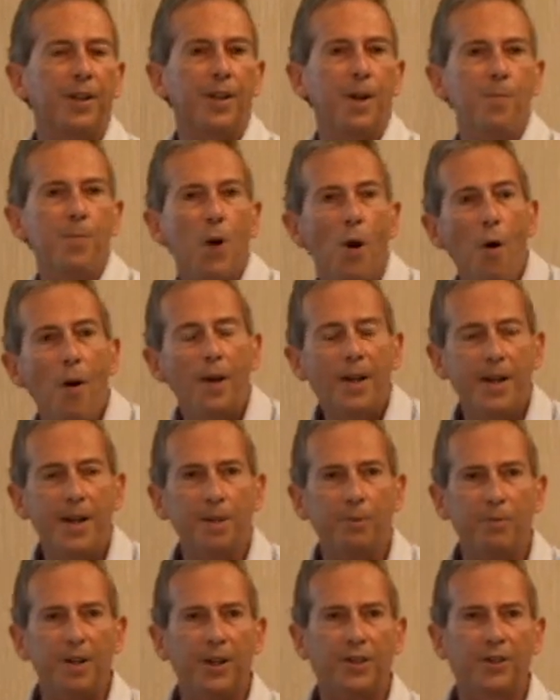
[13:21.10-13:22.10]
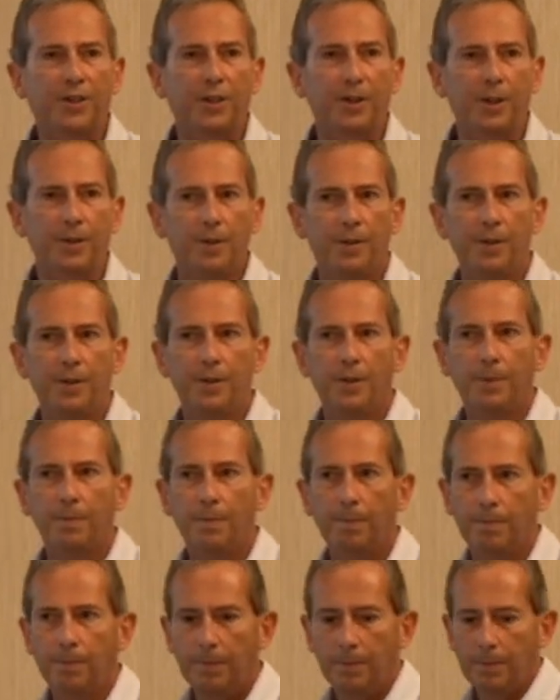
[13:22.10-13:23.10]
only the market risk
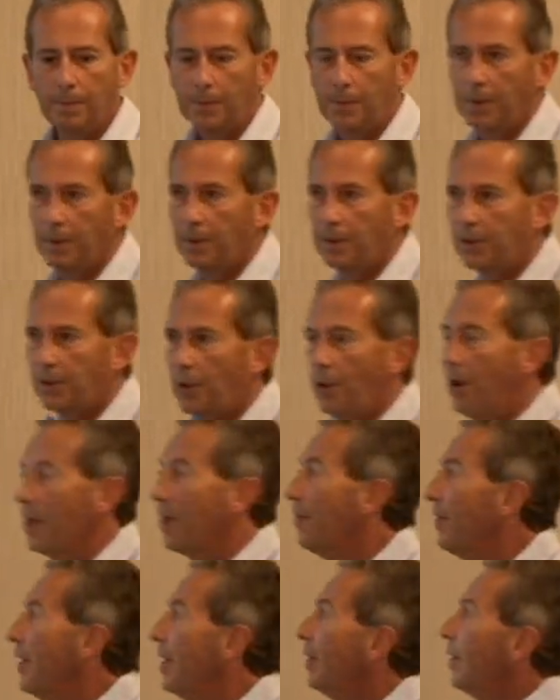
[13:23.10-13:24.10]
side of